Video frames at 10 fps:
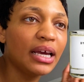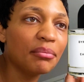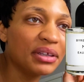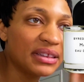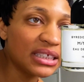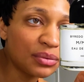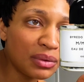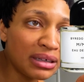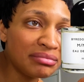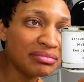but this
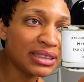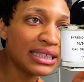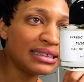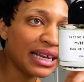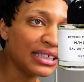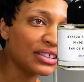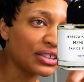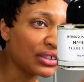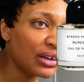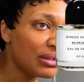one contains a
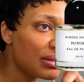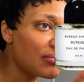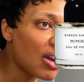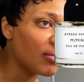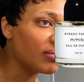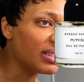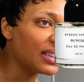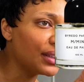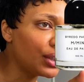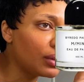certain note
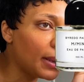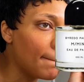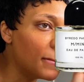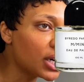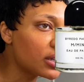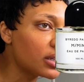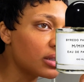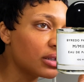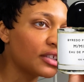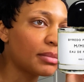that literally
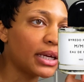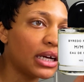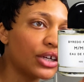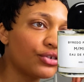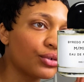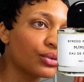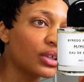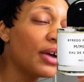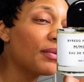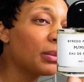burns my nostrils
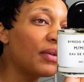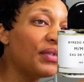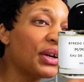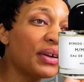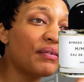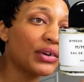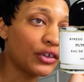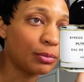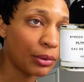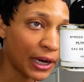from the very
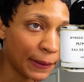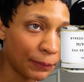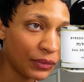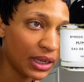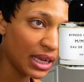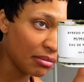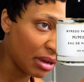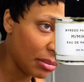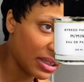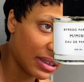first spray. Maybe it's